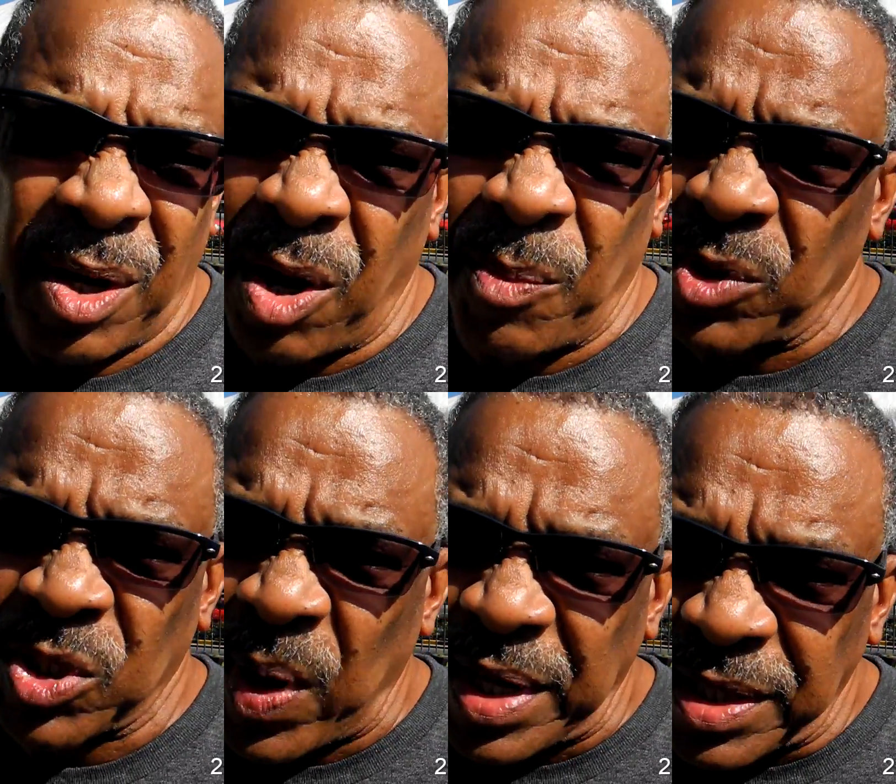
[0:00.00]

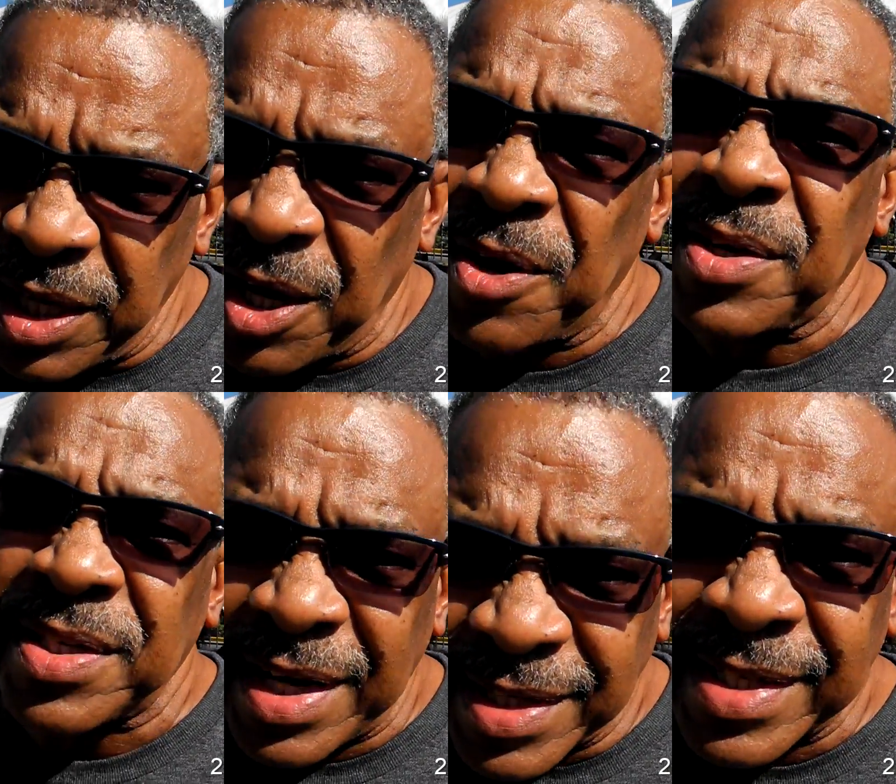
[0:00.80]
almost 20
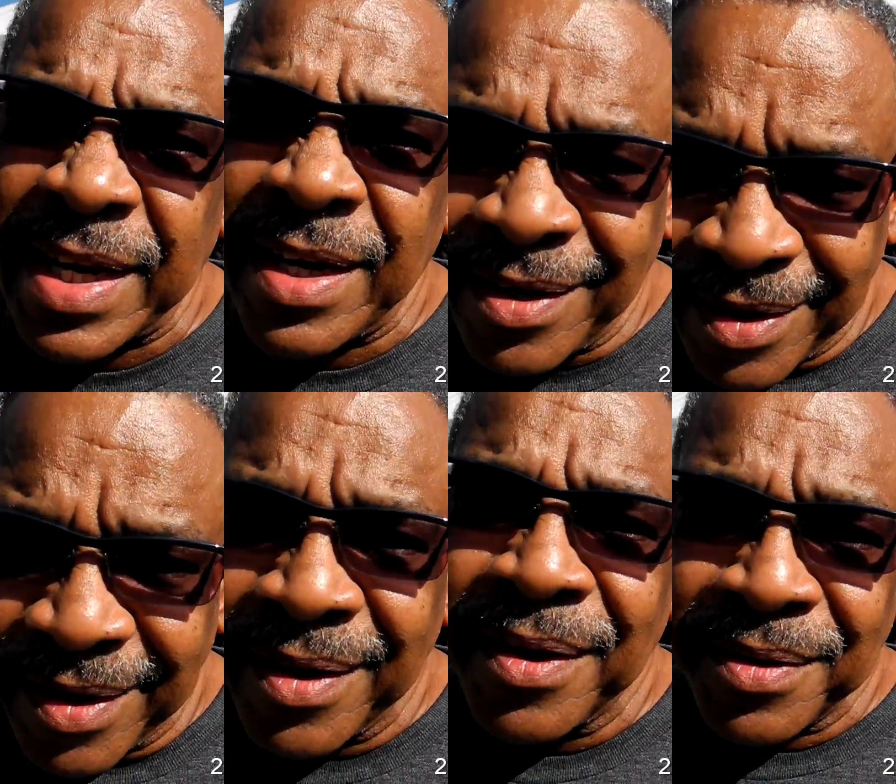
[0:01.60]
years, and still
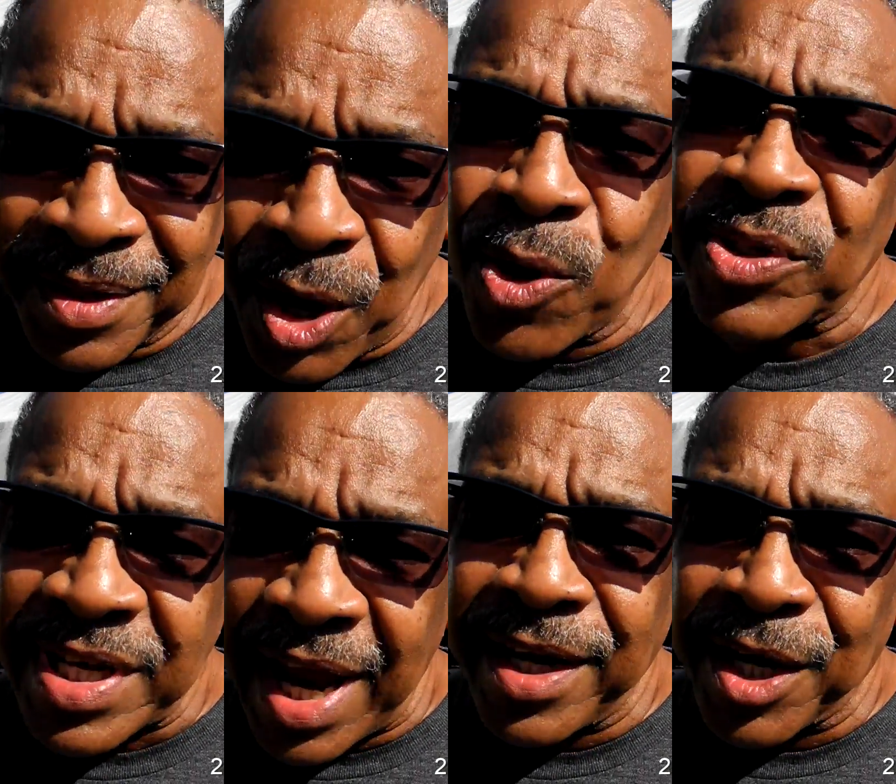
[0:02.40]
the
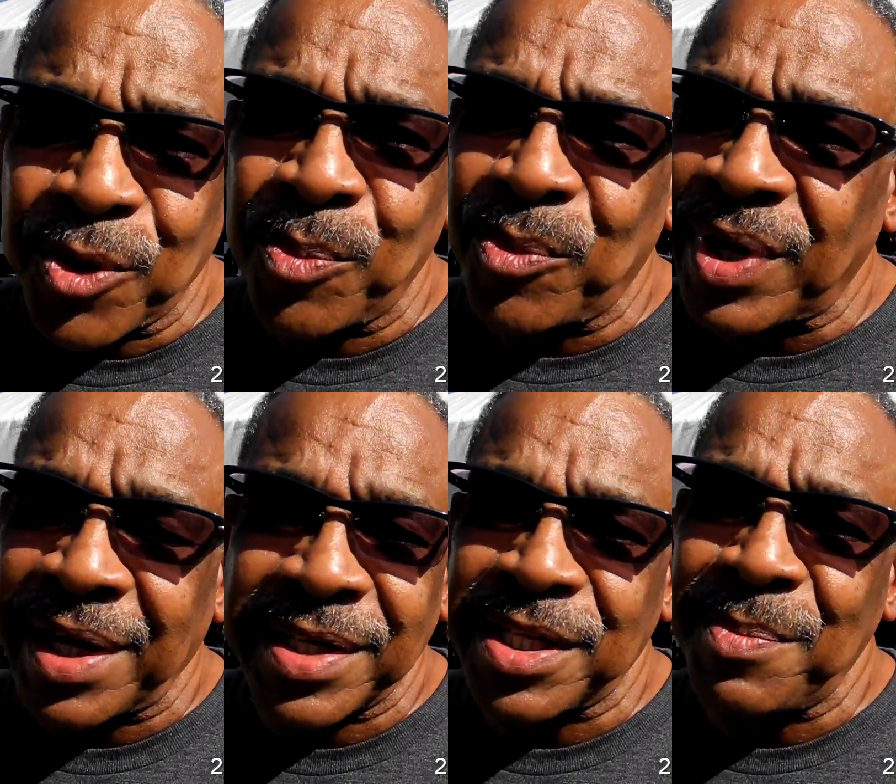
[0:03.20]
outstanding cookbook that is